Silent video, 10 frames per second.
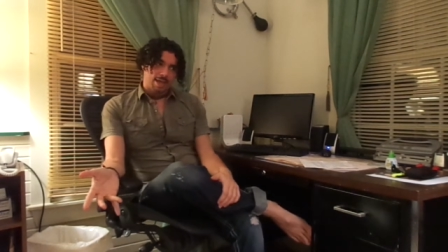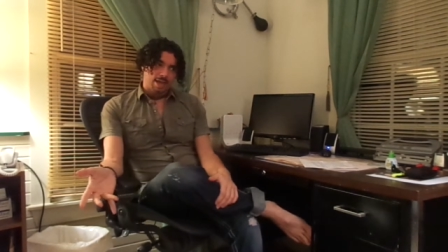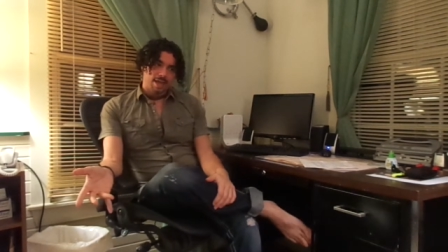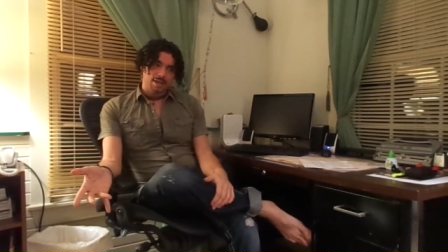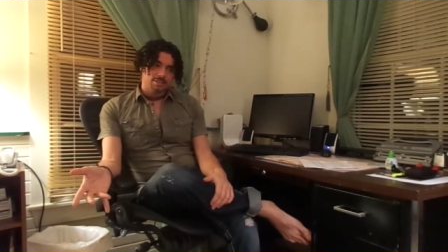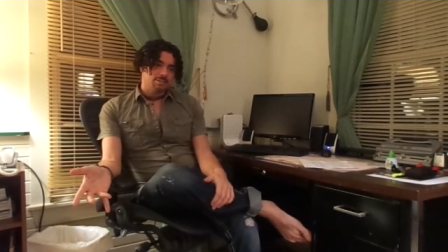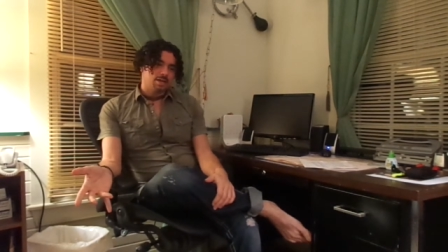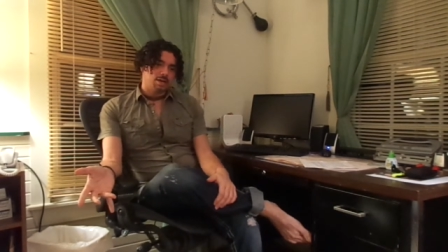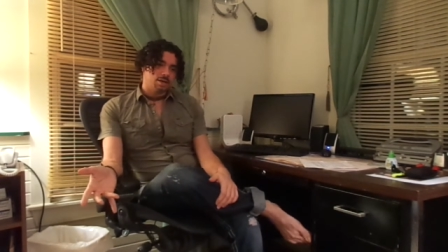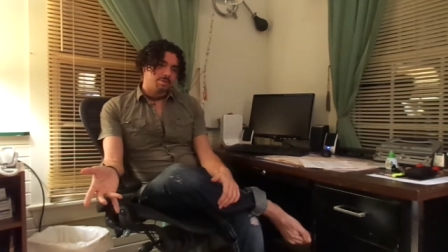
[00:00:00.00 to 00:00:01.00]
and
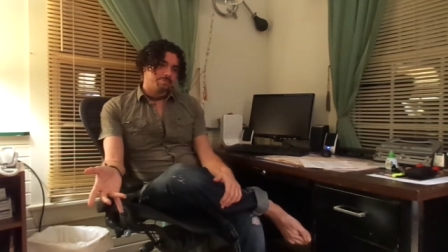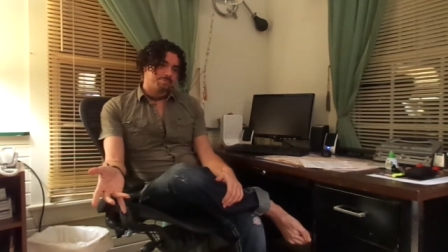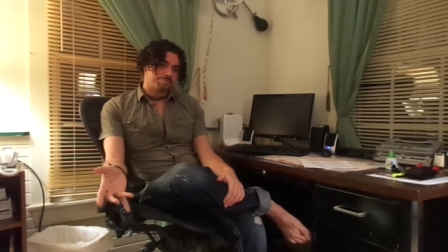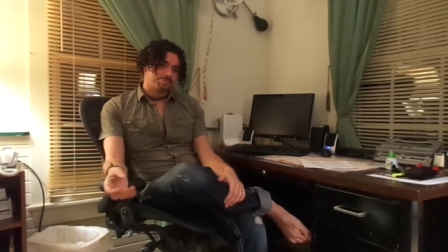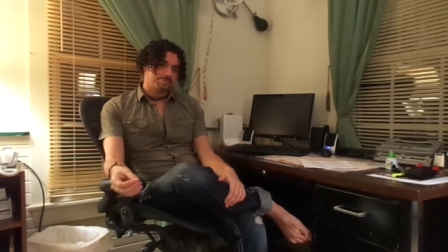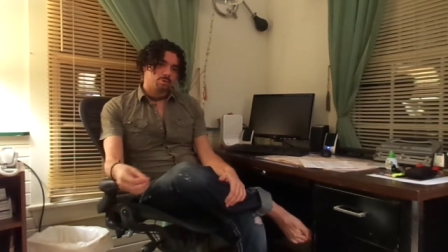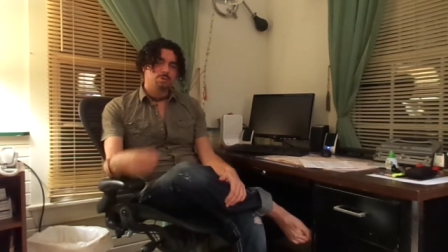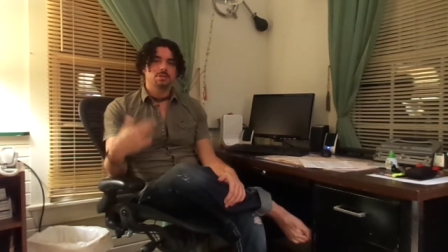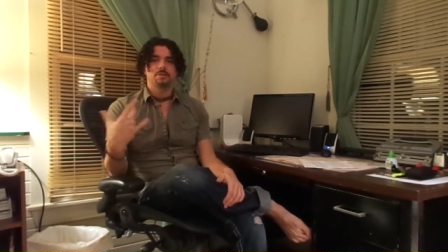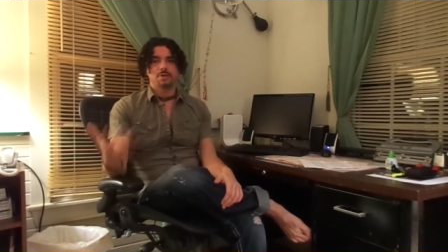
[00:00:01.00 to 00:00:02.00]
um,
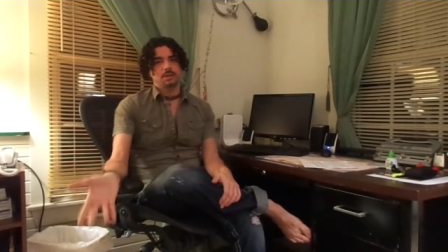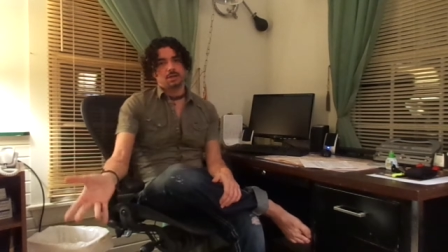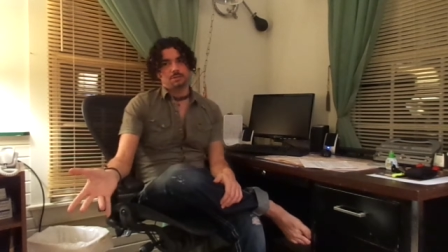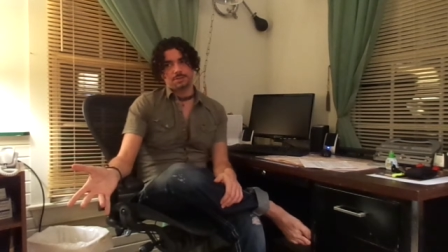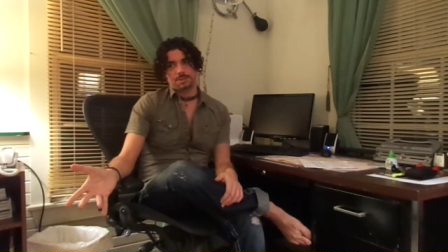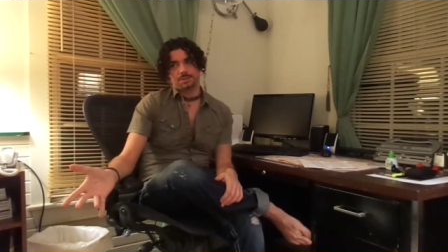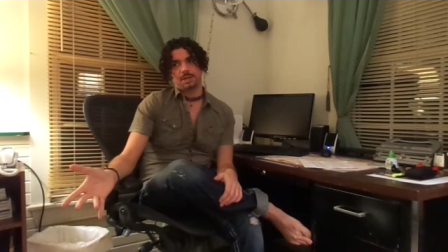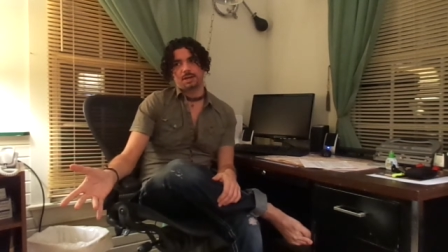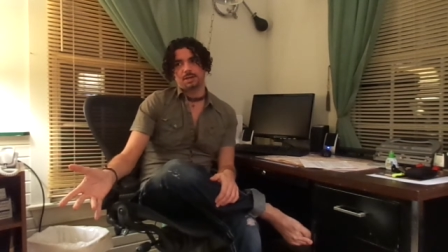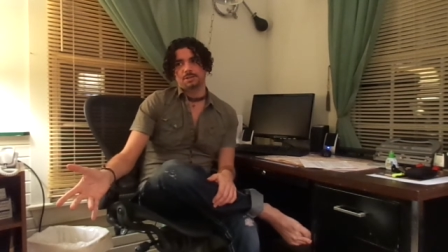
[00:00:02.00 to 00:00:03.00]
was in the vineyard for six
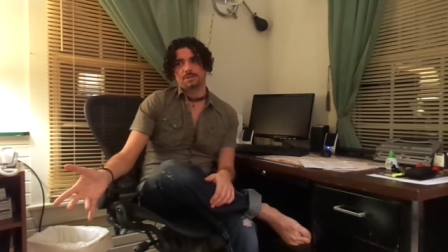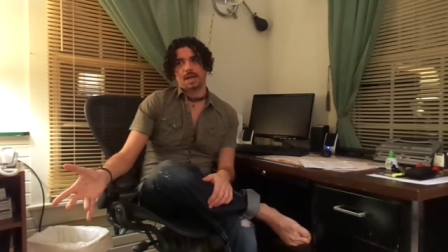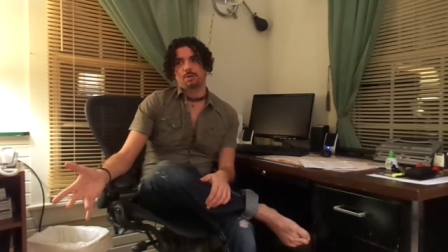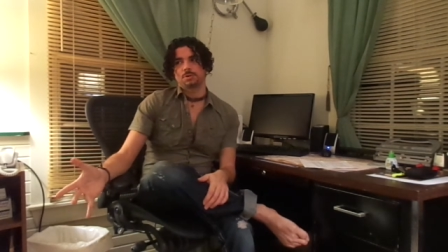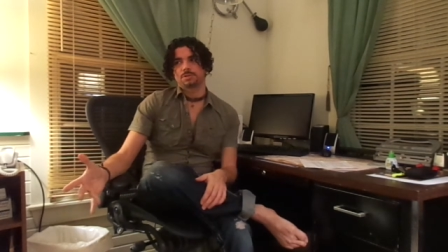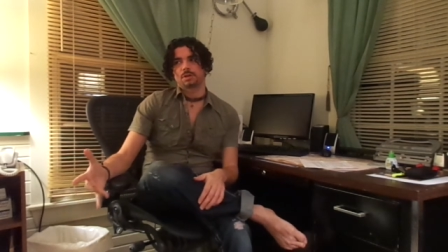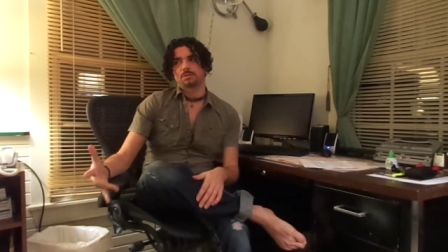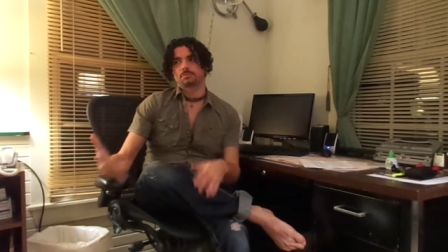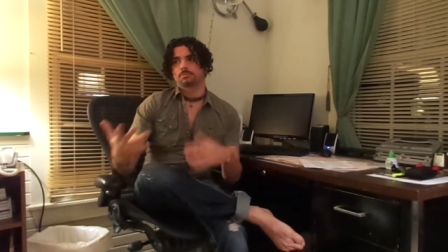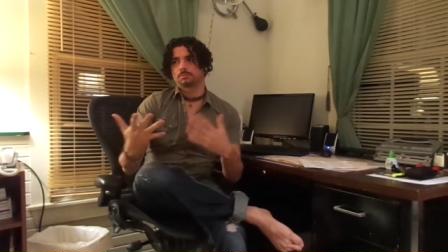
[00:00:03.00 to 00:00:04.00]
years and was
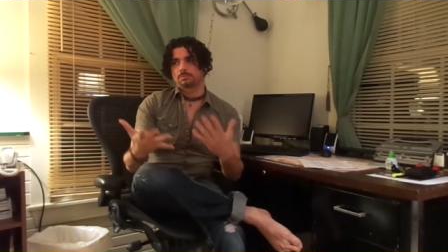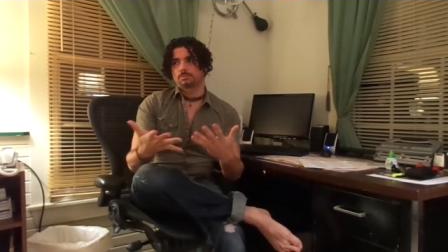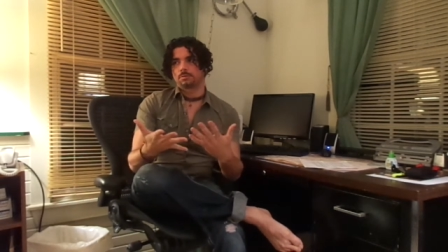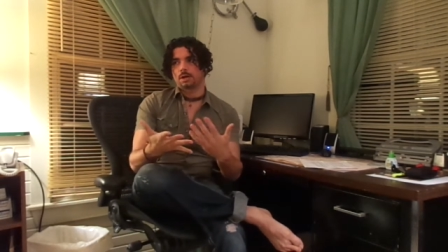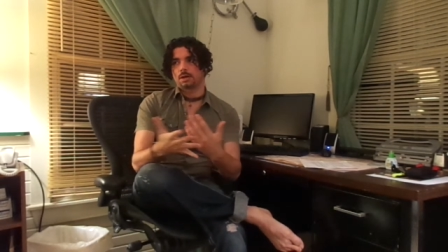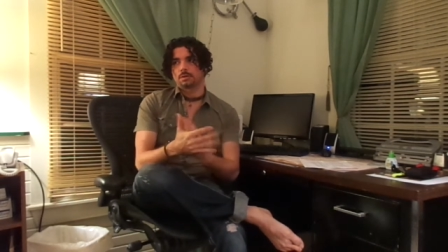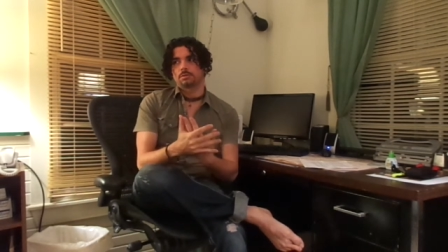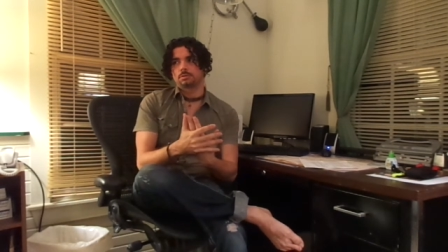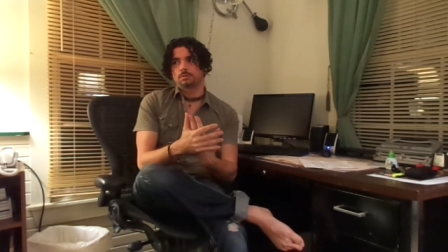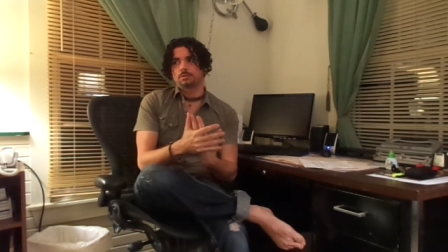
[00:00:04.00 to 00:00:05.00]
a very,
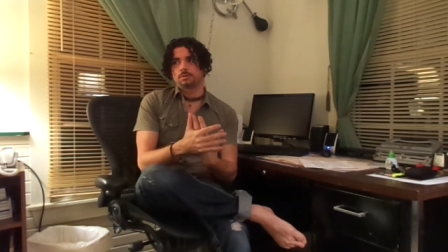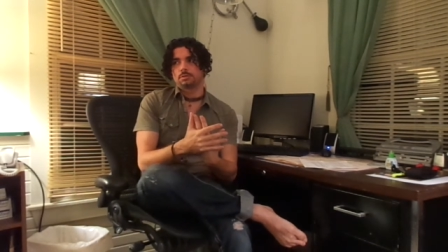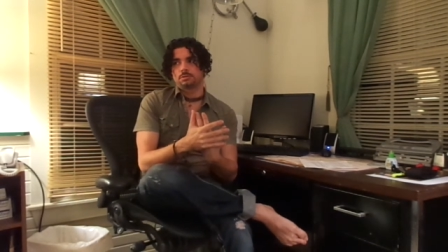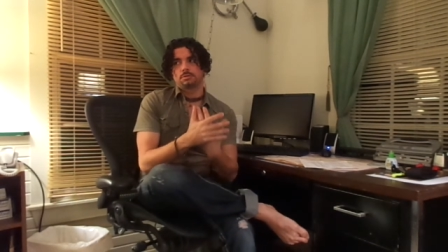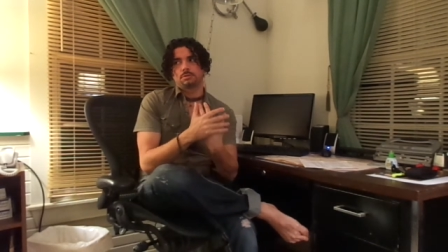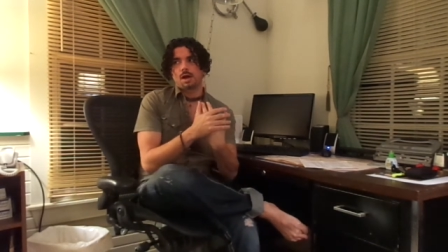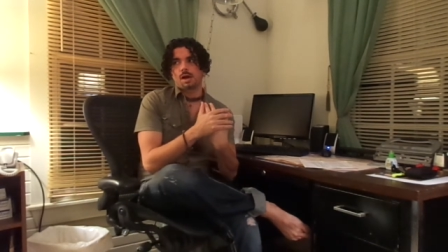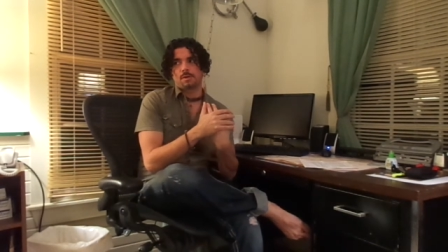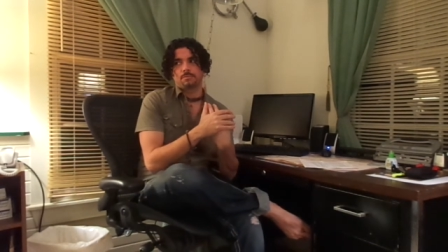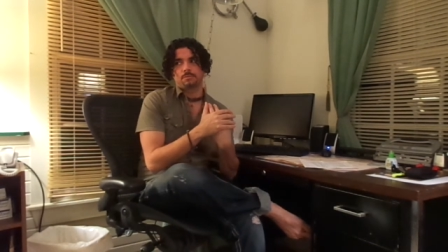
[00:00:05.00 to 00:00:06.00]

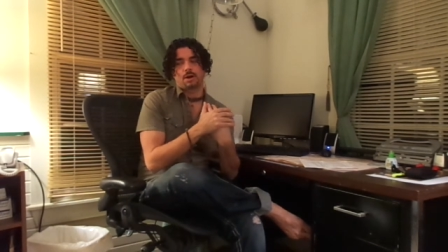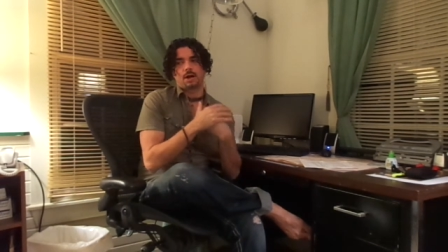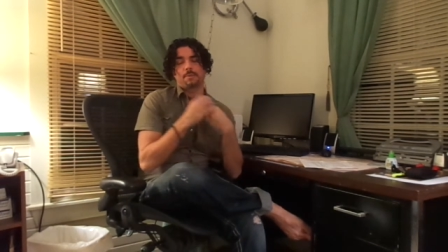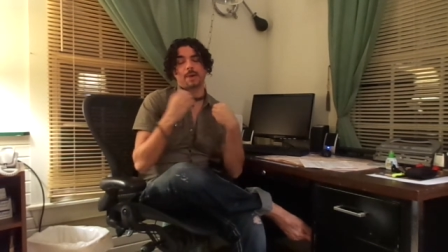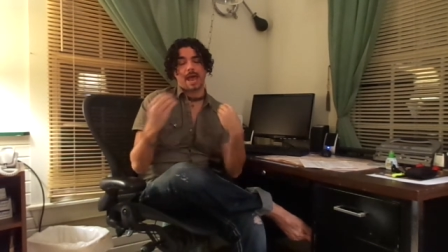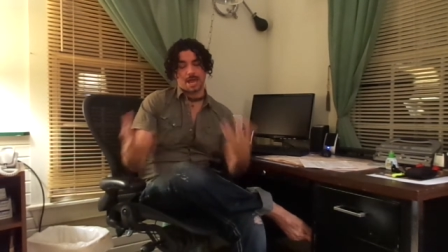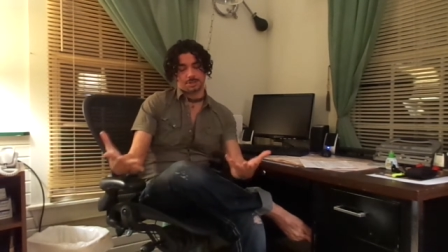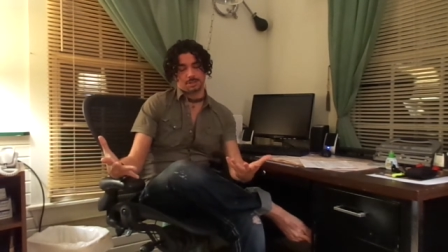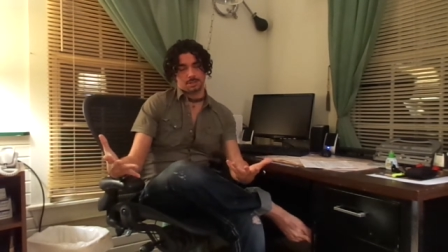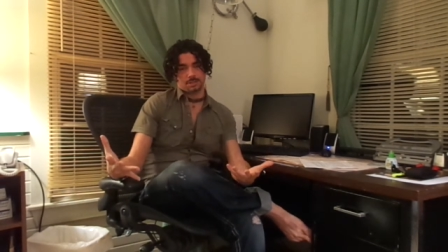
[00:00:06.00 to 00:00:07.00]
um, very
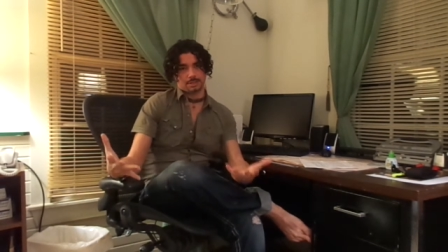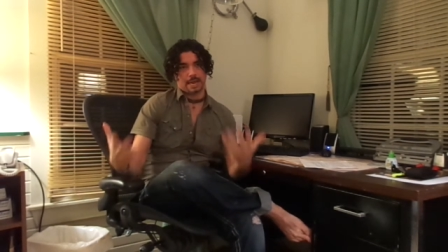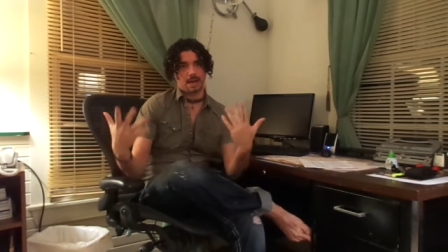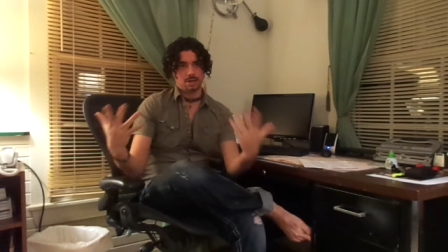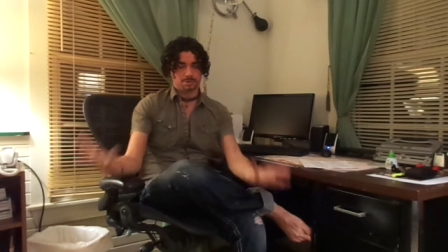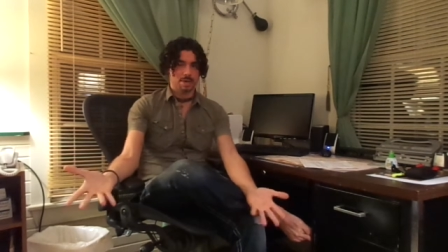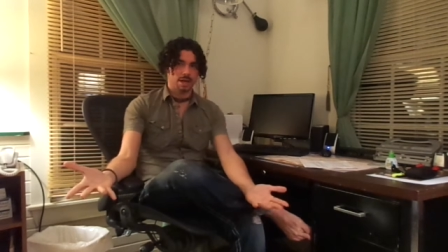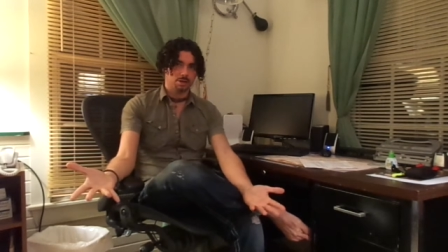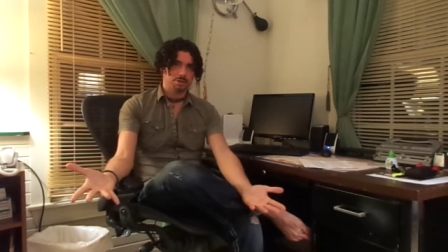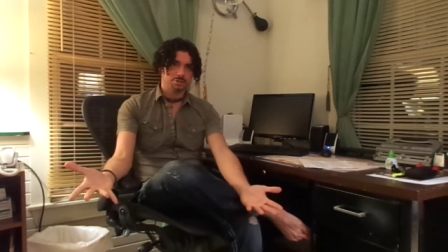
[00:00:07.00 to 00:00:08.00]
passionate,
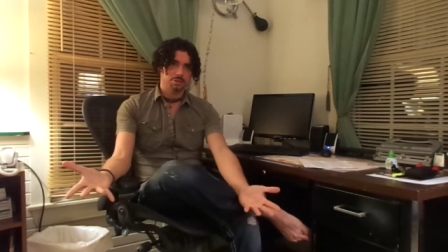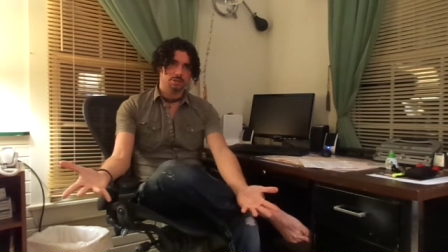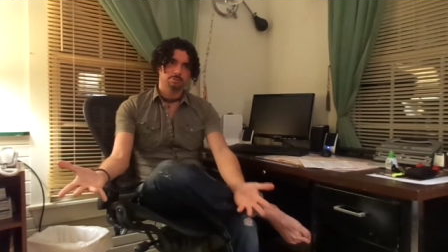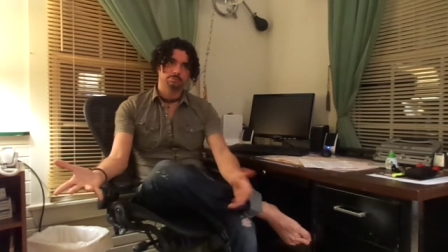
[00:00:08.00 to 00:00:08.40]
charismatic Christian.